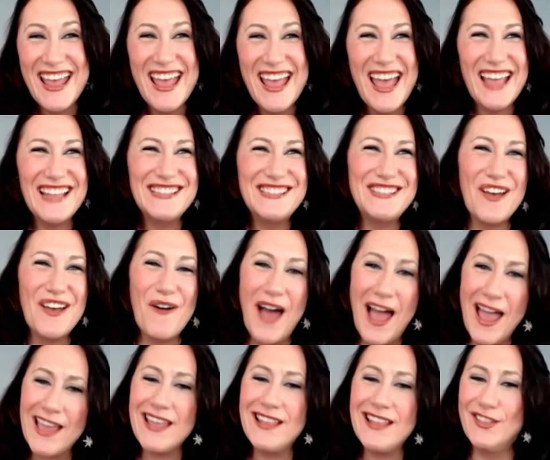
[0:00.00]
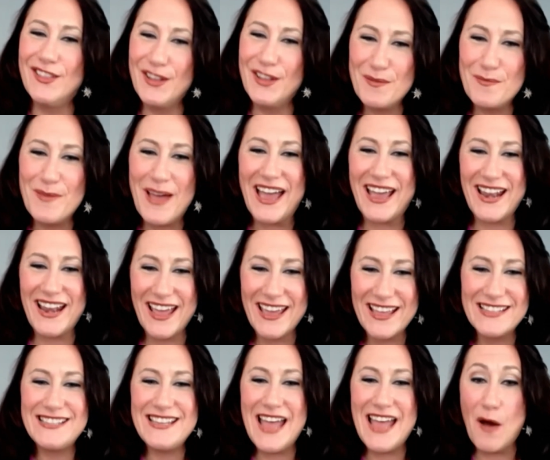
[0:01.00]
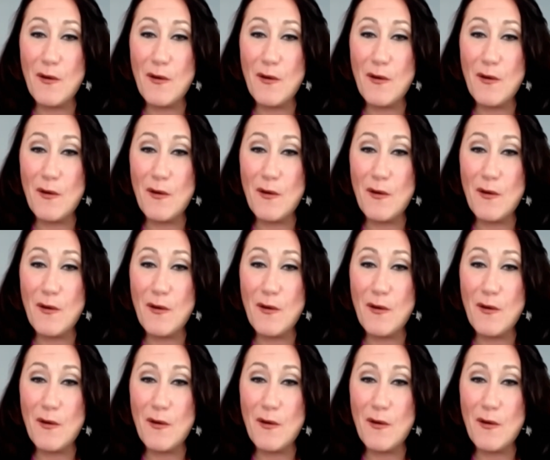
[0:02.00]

And so I can look back and I can see how